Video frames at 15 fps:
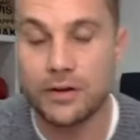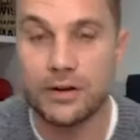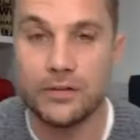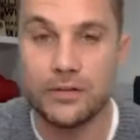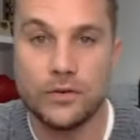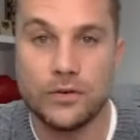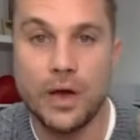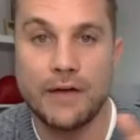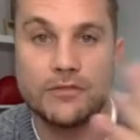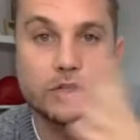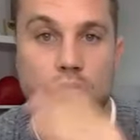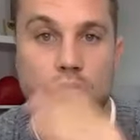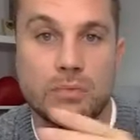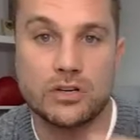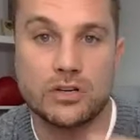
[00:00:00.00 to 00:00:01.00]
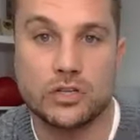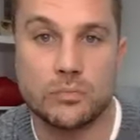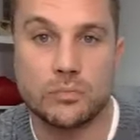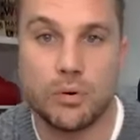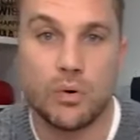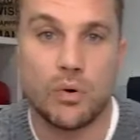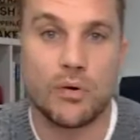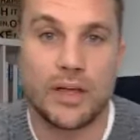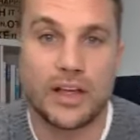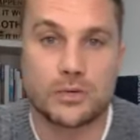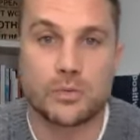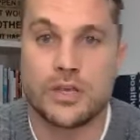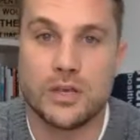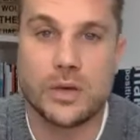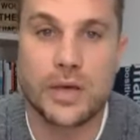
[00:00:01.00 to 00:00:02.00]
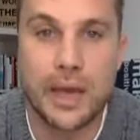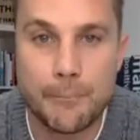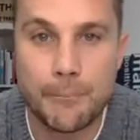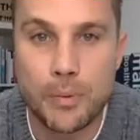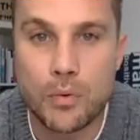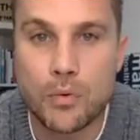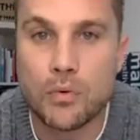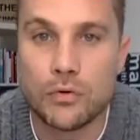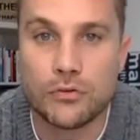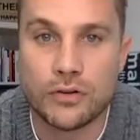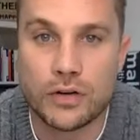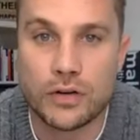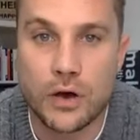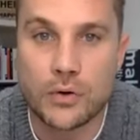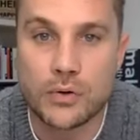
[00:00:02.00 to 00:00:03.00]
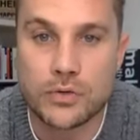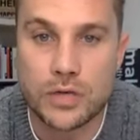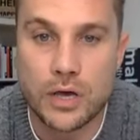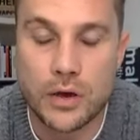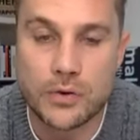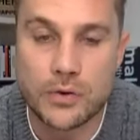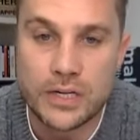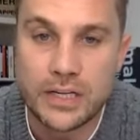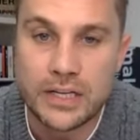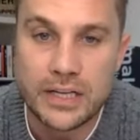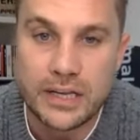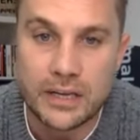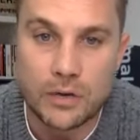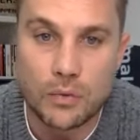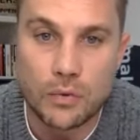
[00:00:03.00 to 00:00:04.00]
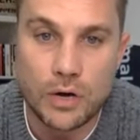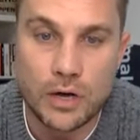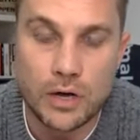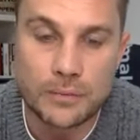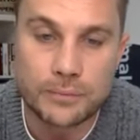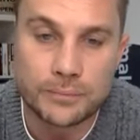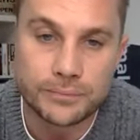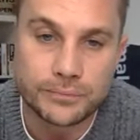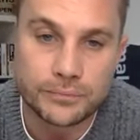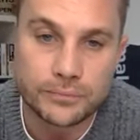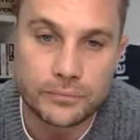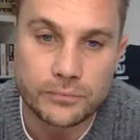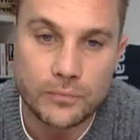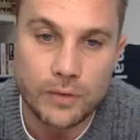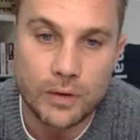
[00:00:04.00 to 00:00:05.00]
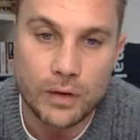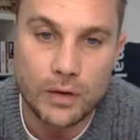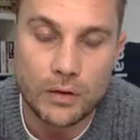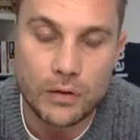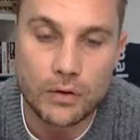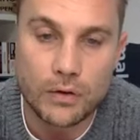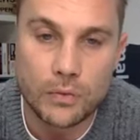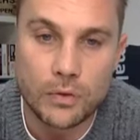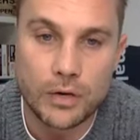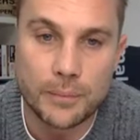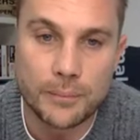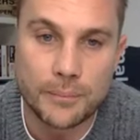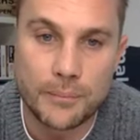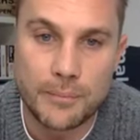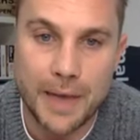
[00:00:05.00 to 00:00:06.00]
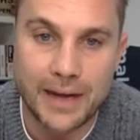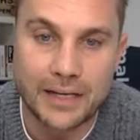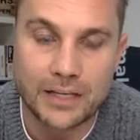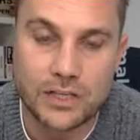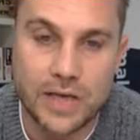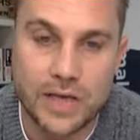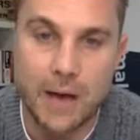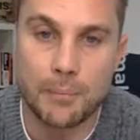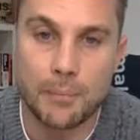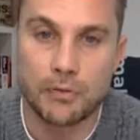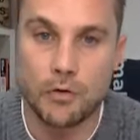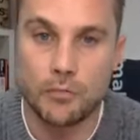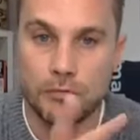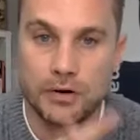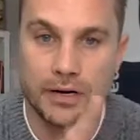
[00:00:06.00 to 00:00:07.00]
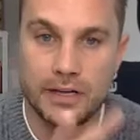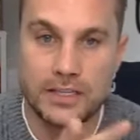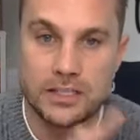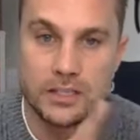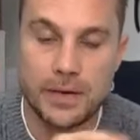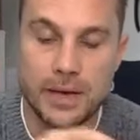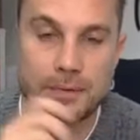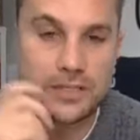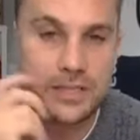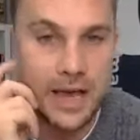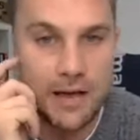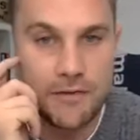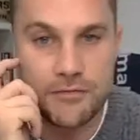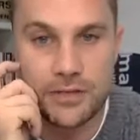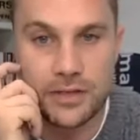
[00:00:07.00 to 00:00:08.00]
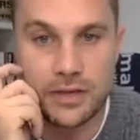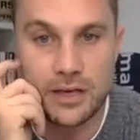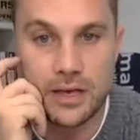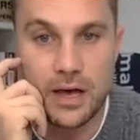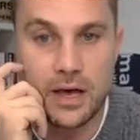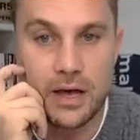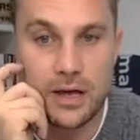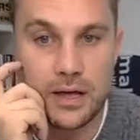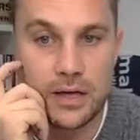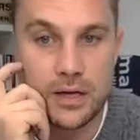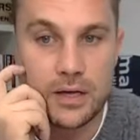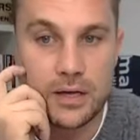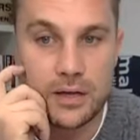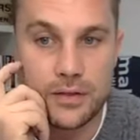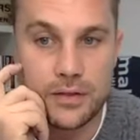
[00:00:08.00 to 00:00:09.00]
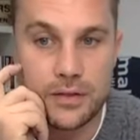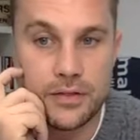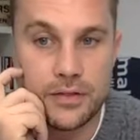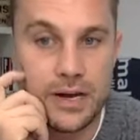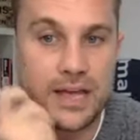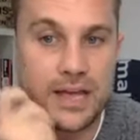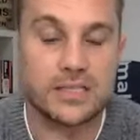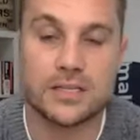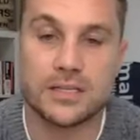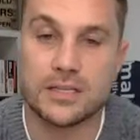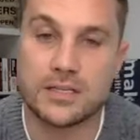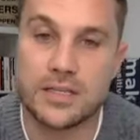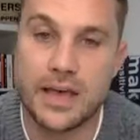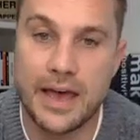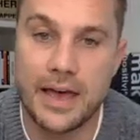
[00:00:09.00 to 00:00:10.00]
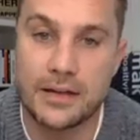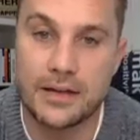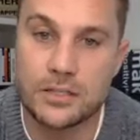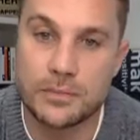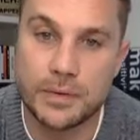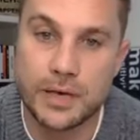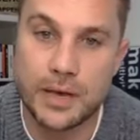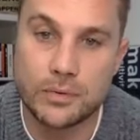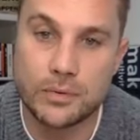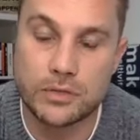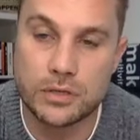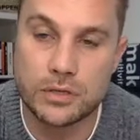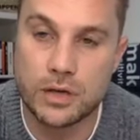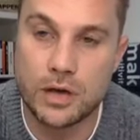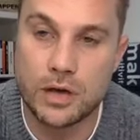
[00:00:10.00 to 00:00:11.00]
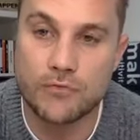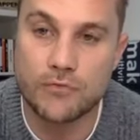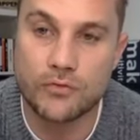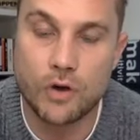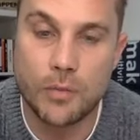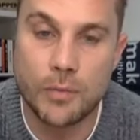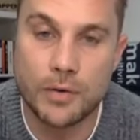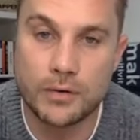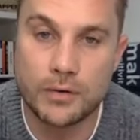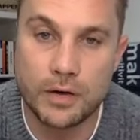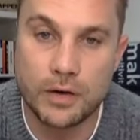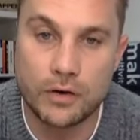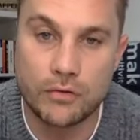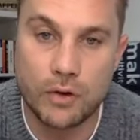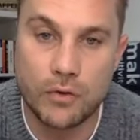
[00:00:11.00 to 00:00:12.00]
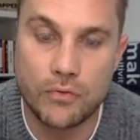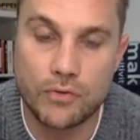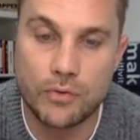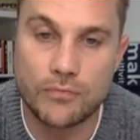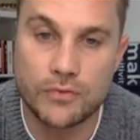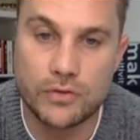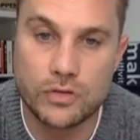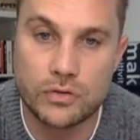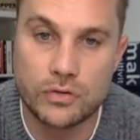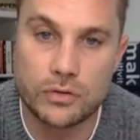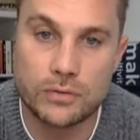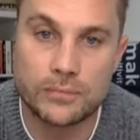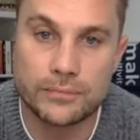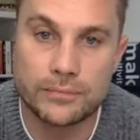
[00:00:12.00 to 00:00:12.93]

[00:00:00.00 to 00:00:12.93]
And if you have too much support, that's when you get bored, So you want to manage that appropriately to be able to have the lessons there to be able to learn from and grow from, for sure.